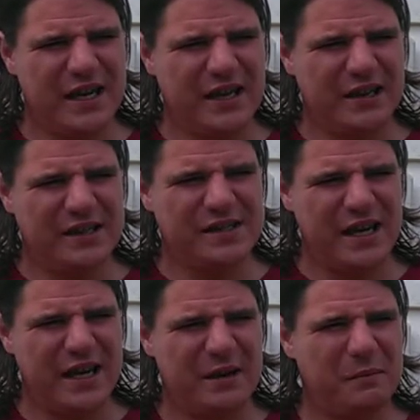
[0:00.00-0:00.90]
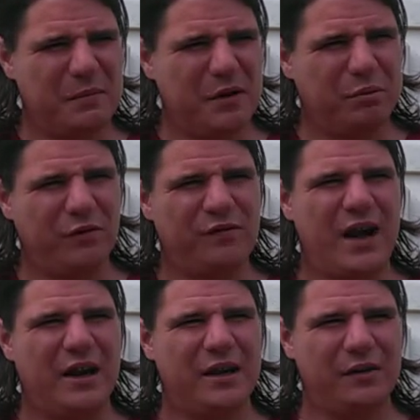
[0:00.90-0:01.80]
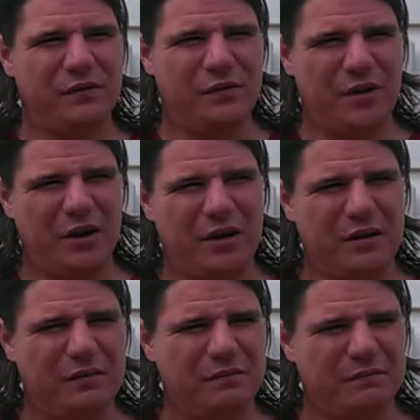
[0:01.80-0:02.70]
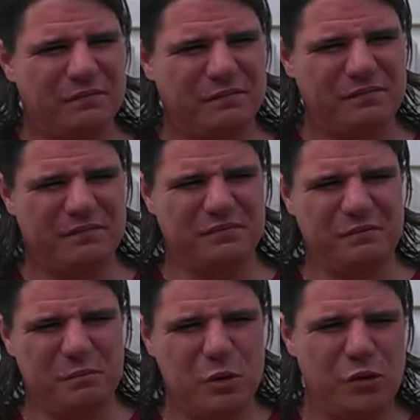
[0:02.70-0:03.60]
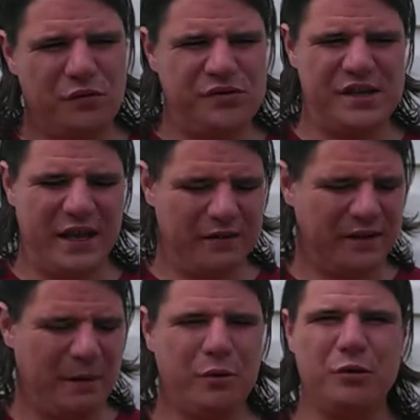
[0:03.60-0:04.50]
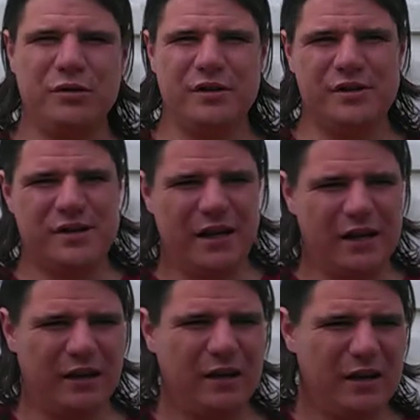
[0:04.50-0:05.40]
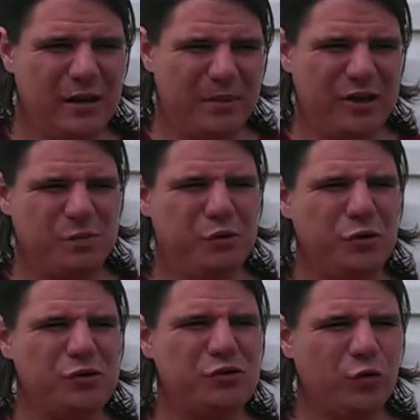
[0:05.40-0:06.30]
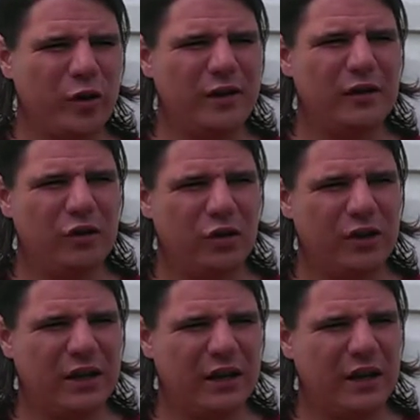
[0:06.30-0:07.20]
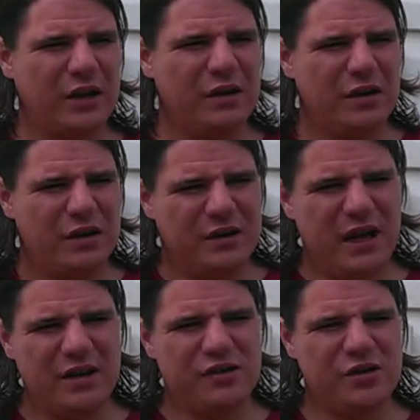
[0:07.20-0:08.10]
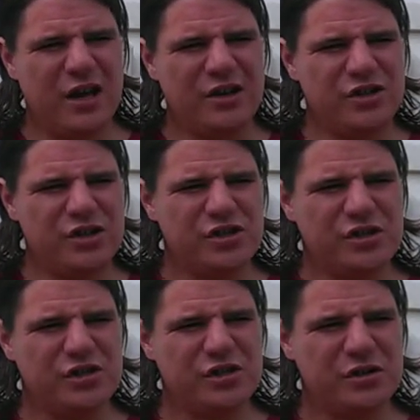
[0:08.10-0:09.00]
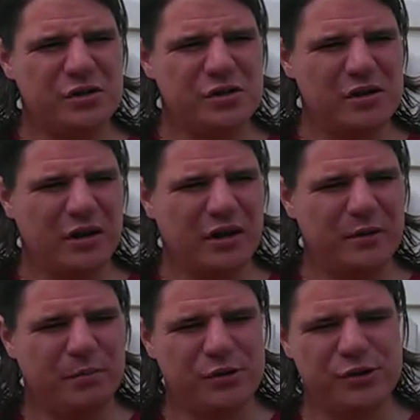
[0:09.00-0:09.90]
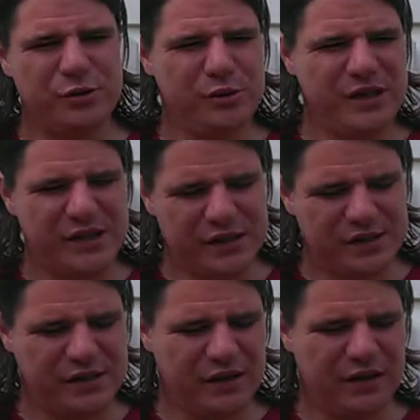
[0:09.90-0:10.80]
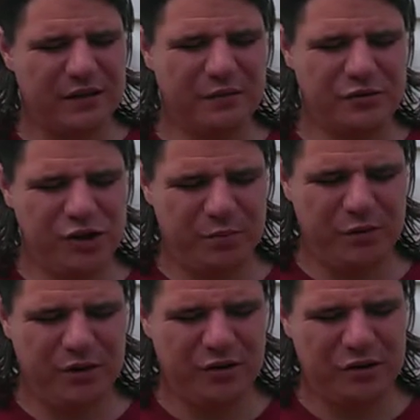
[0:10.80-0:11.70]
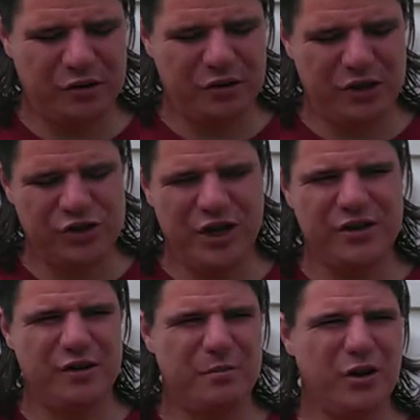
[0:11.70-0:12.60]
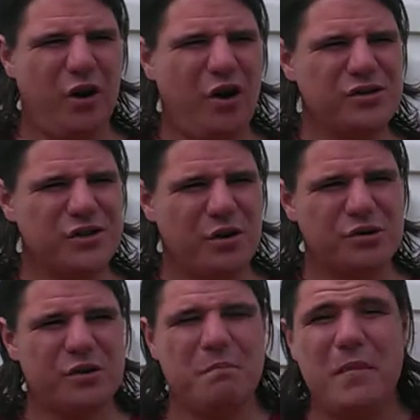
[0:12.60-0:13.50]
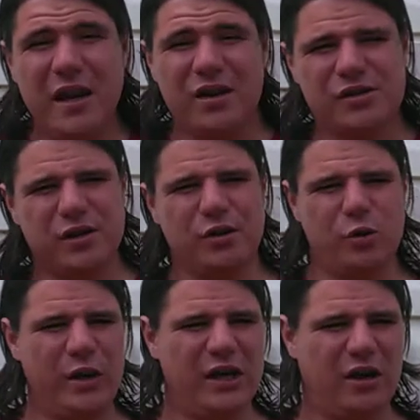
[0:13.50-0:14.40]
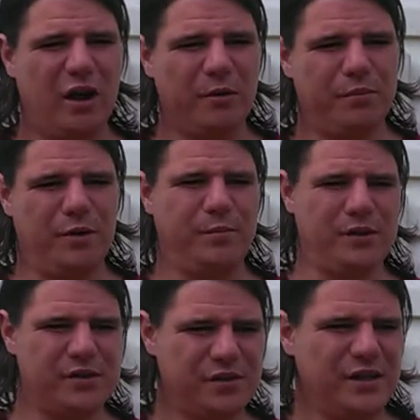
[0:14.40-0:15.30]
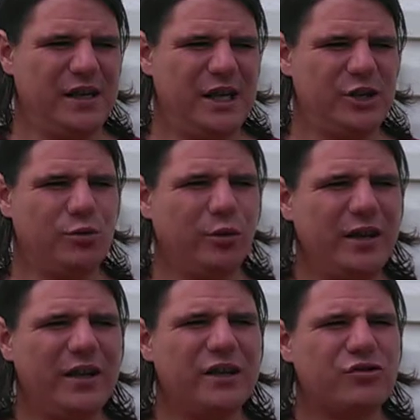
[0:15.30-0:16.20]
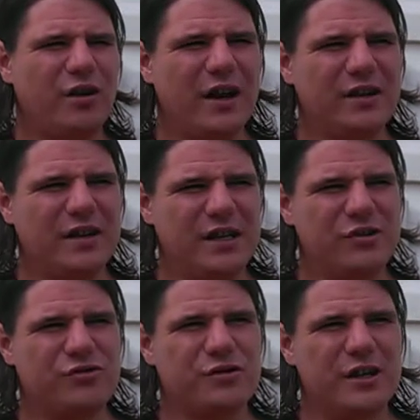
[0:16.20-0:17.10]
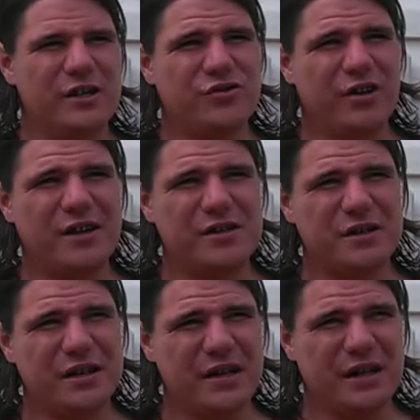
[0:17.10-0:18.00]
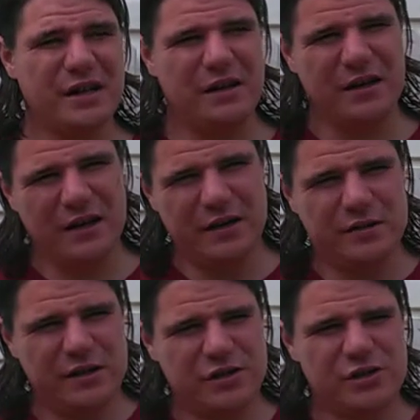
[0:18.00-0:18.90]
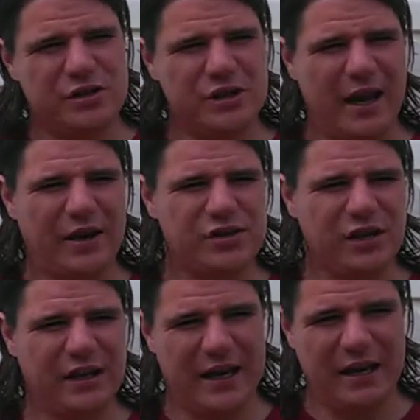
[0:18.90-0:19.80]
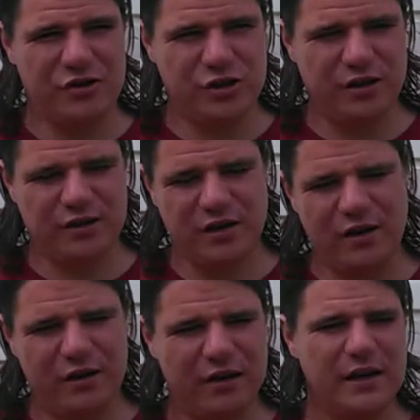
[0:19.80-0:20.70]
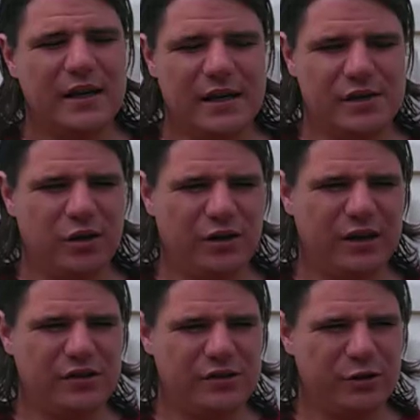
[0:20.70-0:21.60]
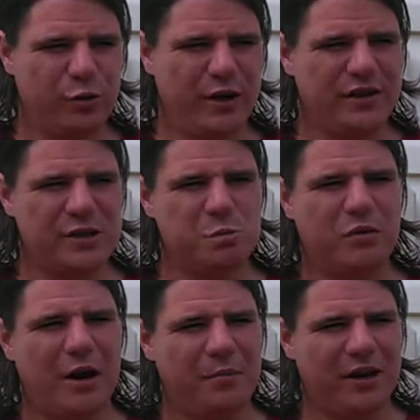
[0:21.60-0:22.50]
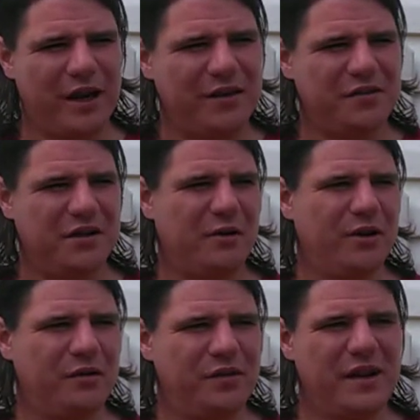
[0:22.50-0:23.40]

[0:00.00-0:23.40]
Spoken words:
taking the same provocative moves that Putin is taking, because Putin's really looking not just to pursue his geopolitical agenda, but also to make us look weak on purpose. He's really trying to, he's trying to, in addition to actually get shit done, he's looking to create this propaganda narrative